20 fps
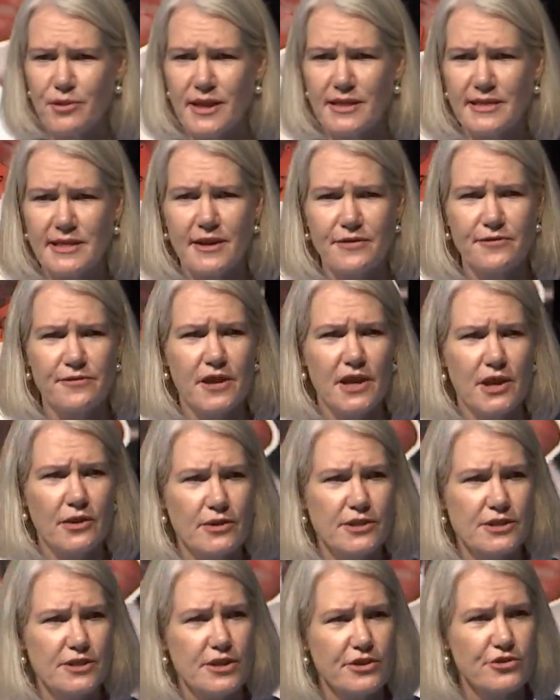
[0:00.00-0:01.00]
that they follow
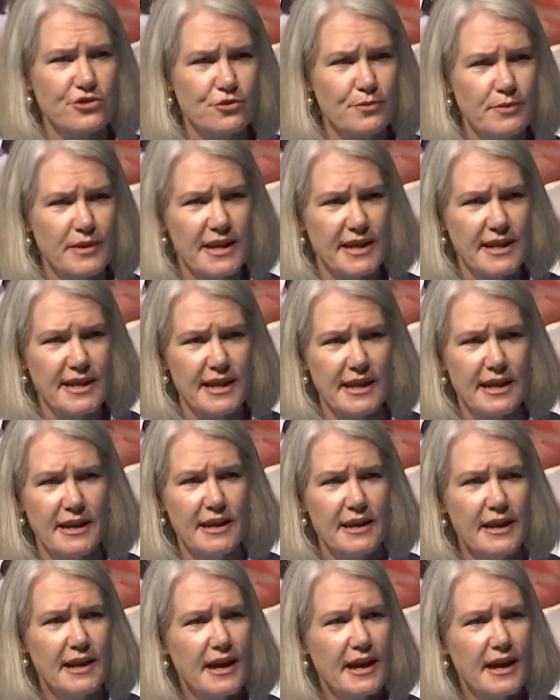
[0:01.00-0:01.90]
on social media